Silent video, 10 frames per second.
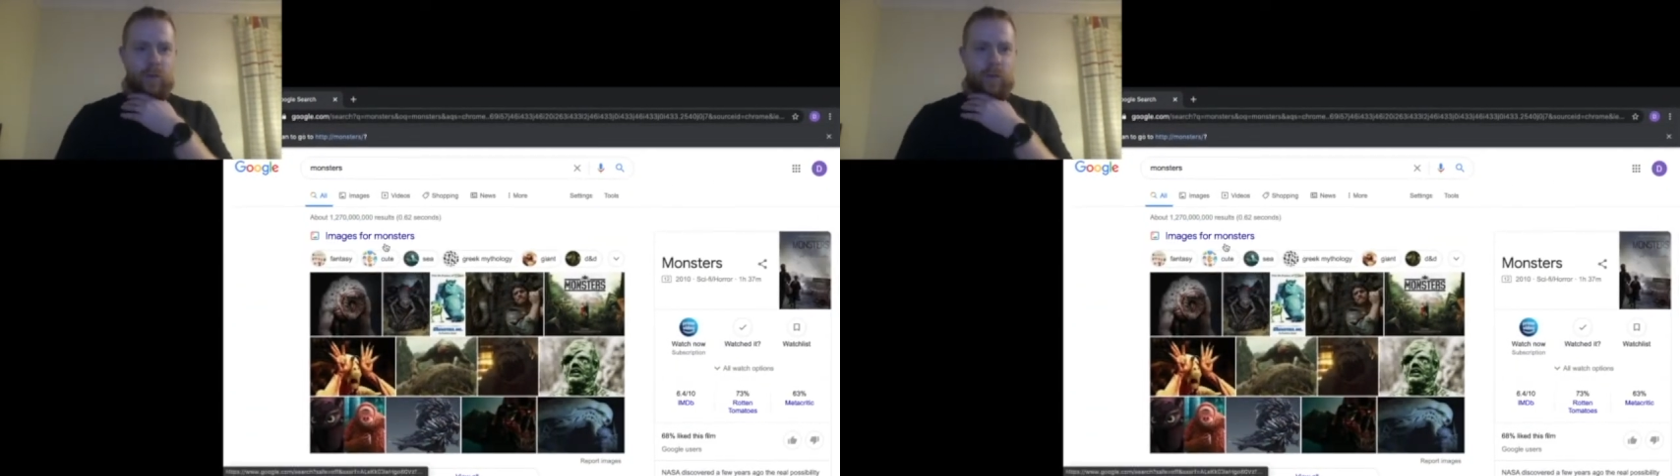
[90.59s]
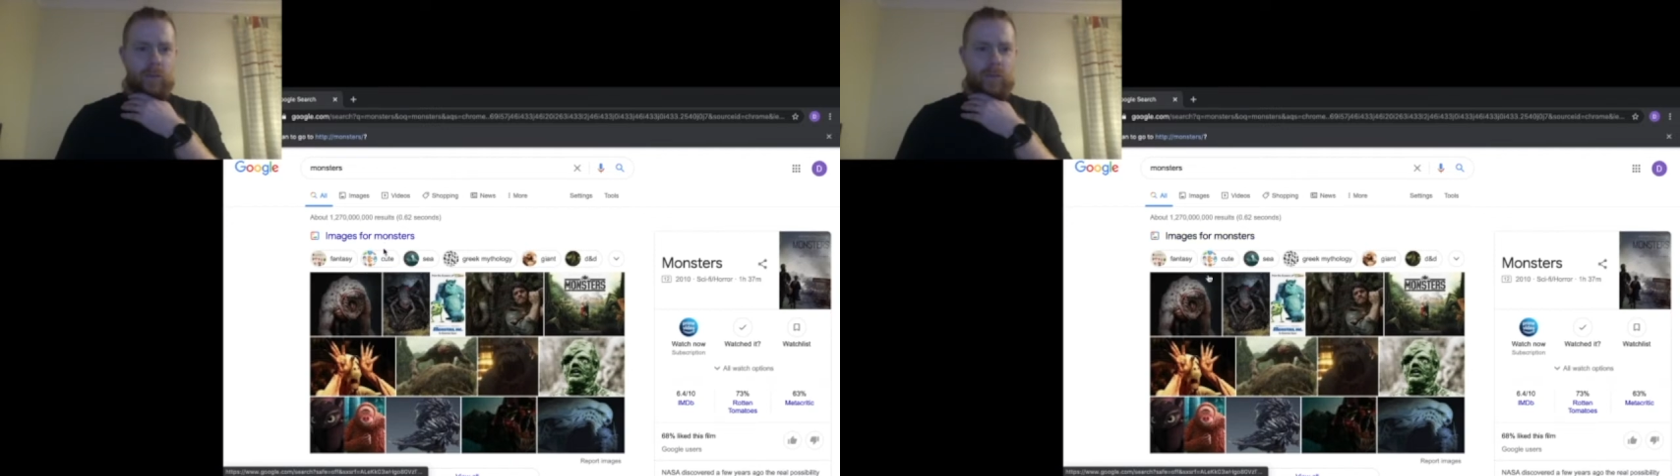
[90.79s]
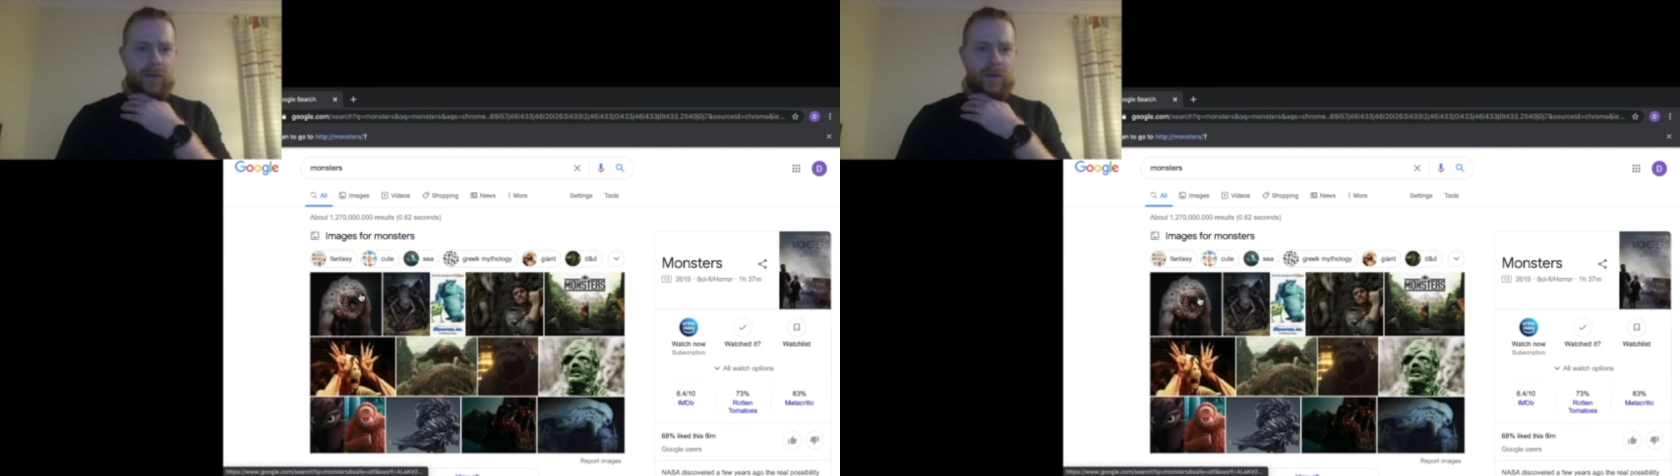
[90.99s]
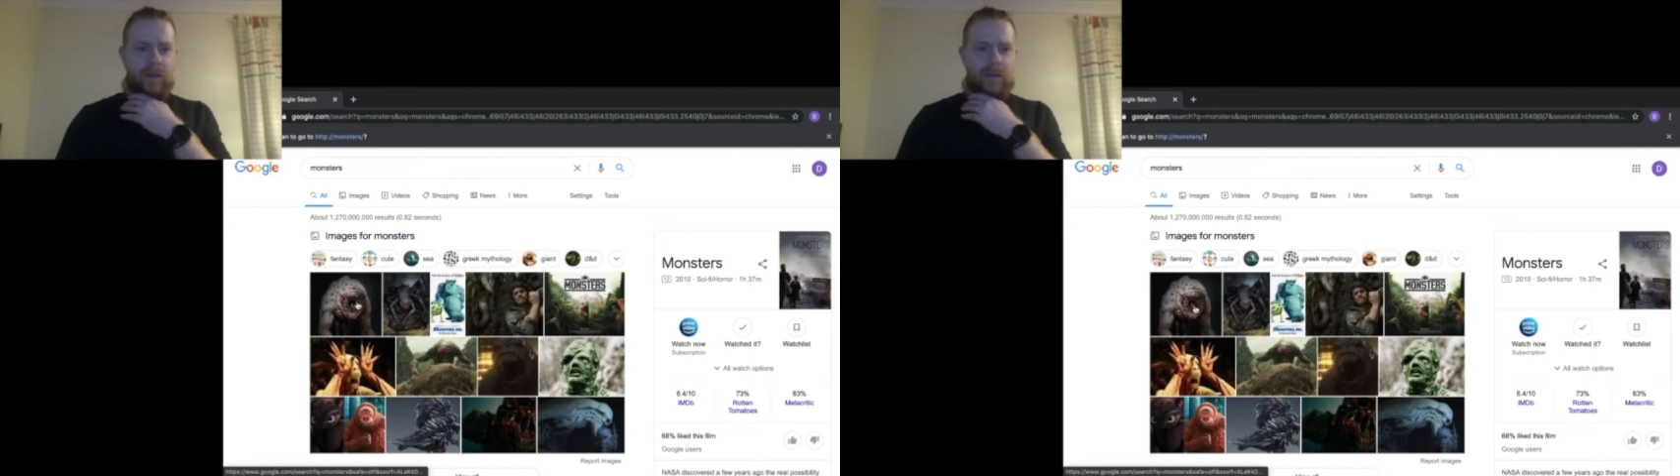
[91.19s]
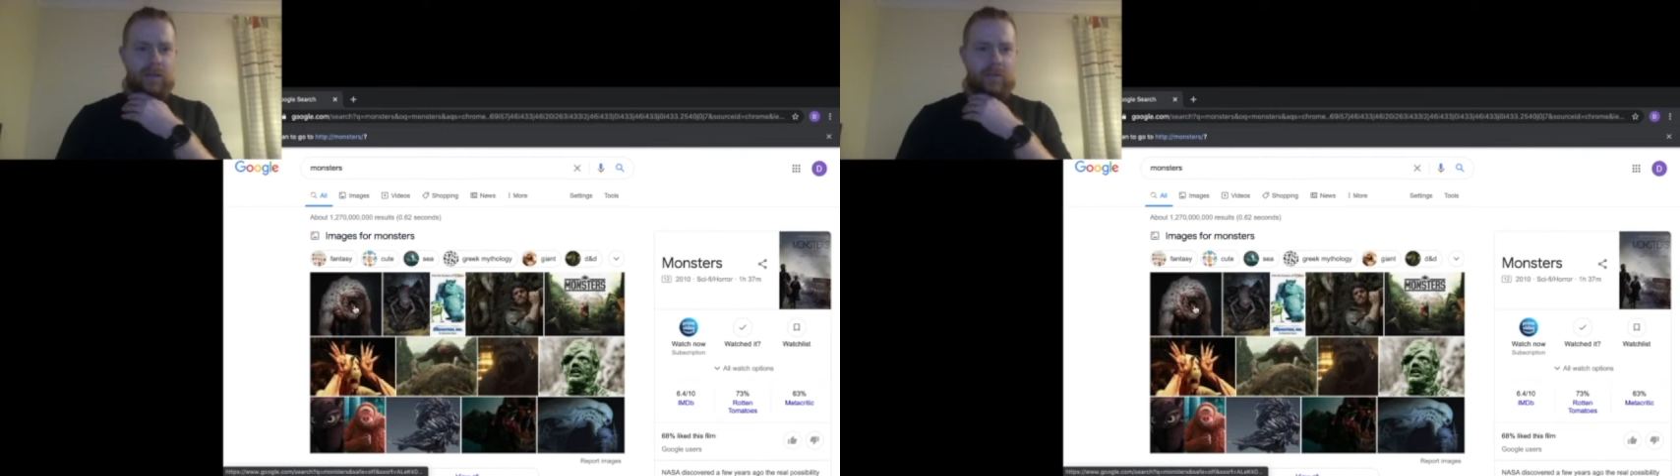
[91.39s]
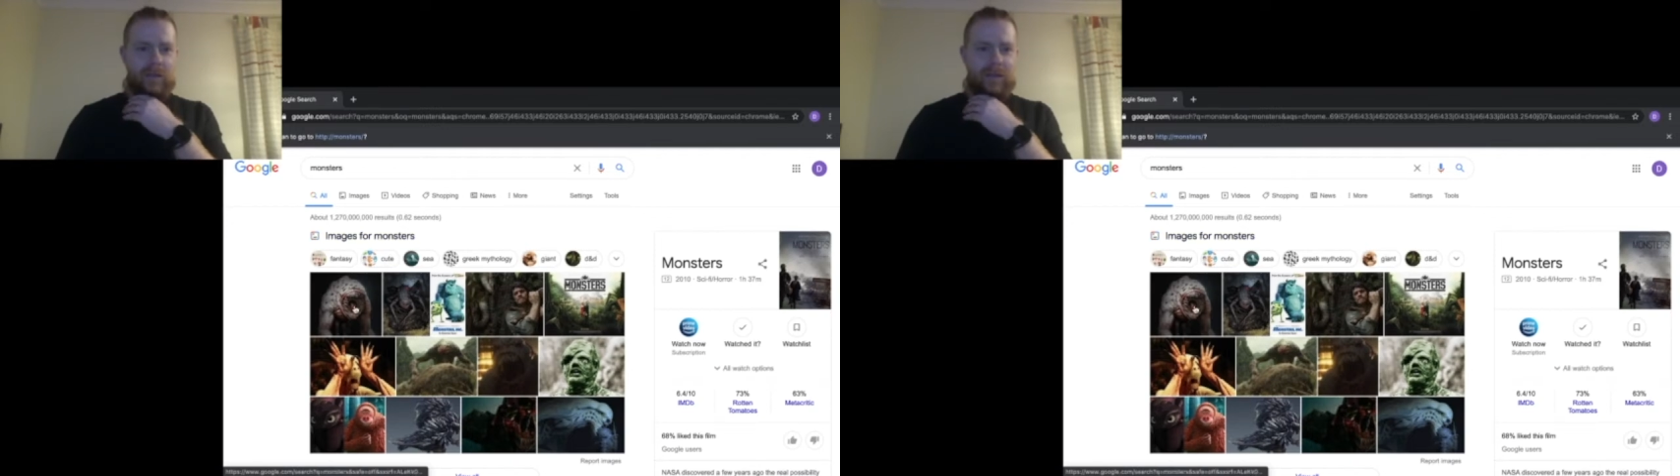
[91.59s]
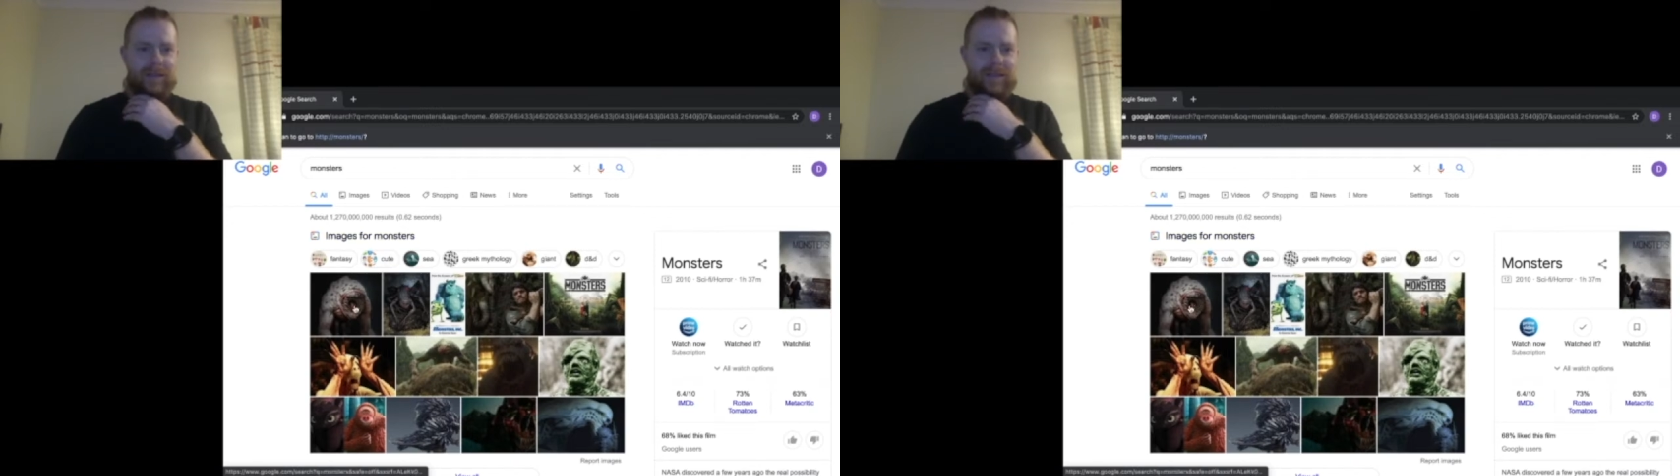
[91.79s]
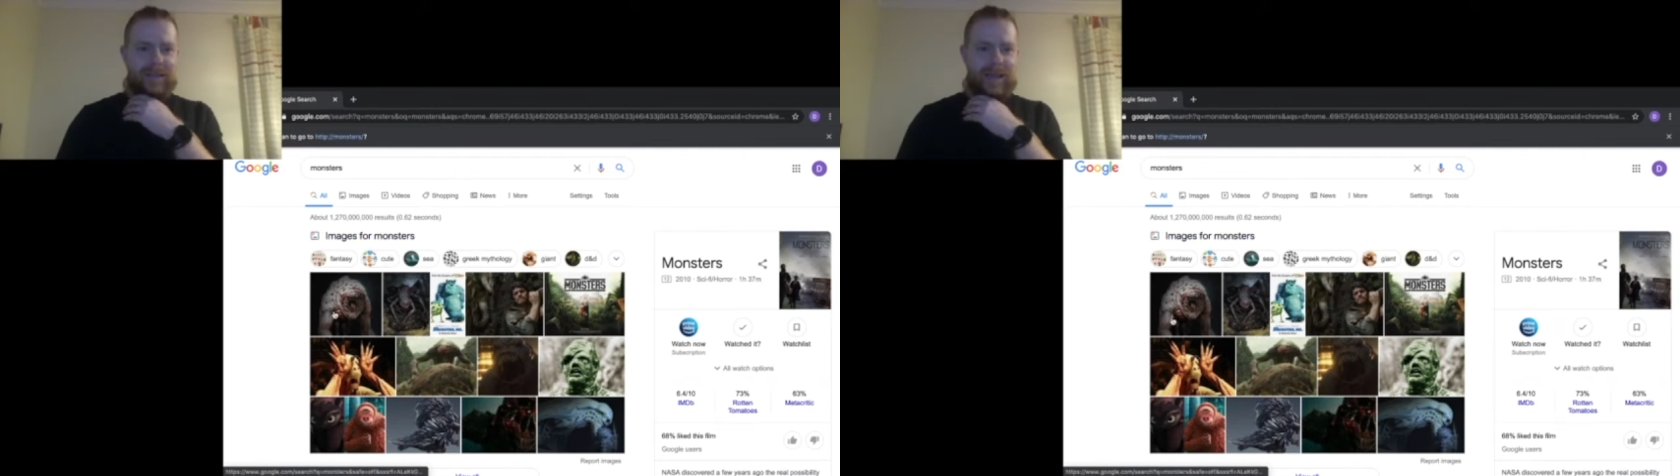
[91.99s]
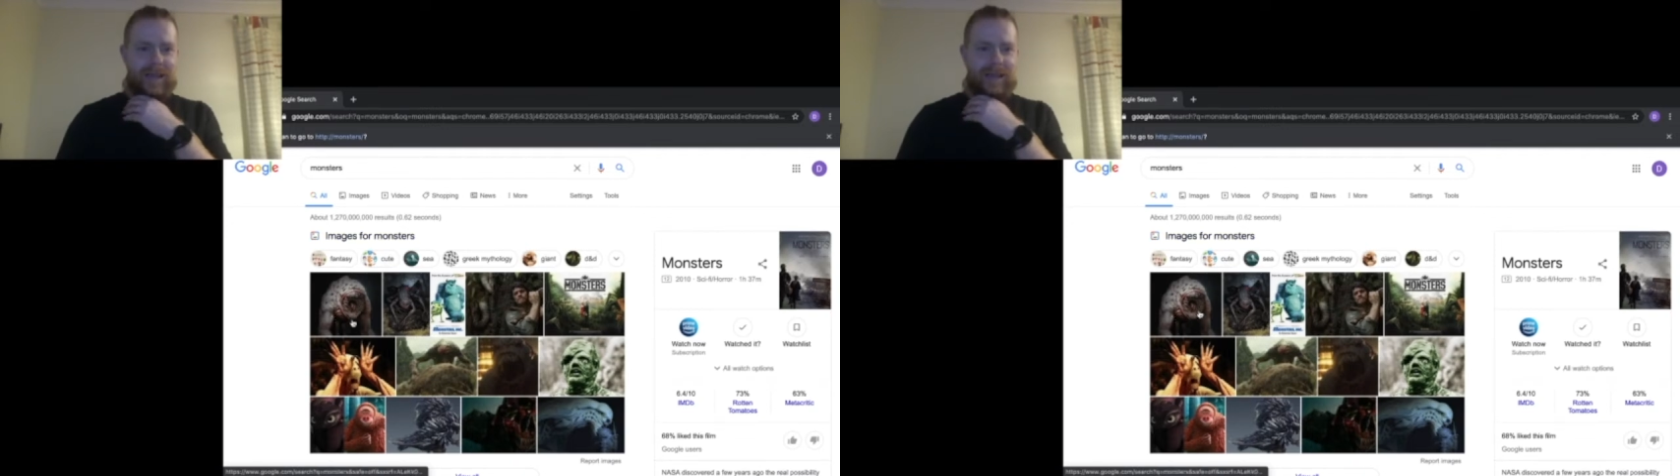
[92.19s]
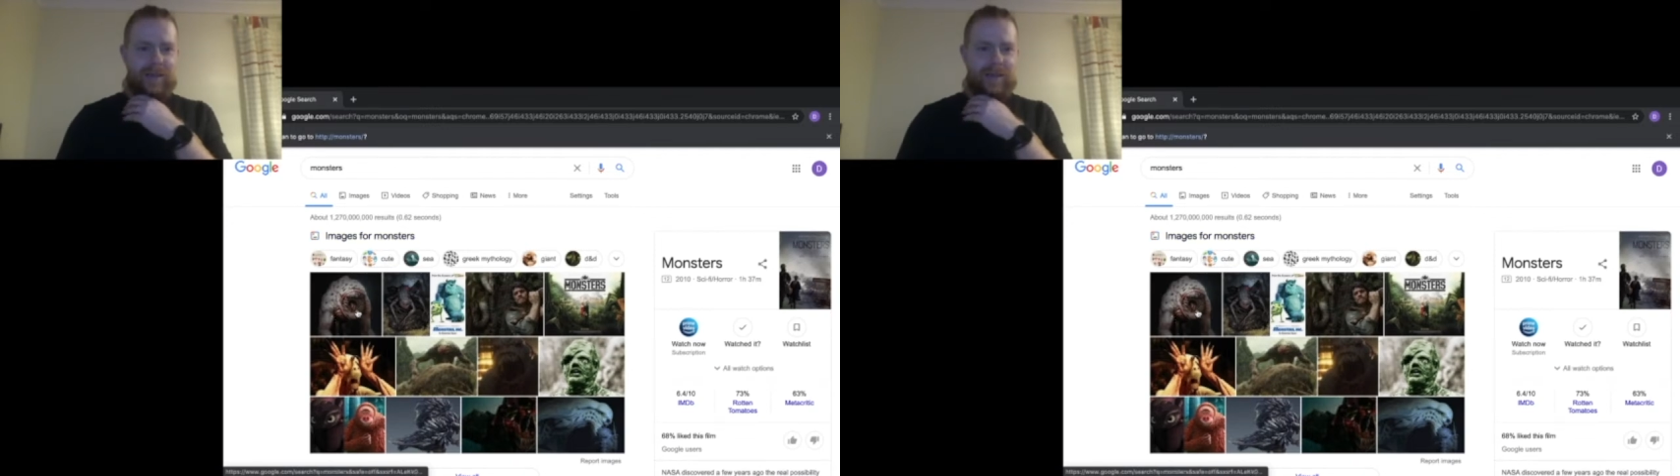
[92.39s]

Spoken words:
to be creating something like this guy here?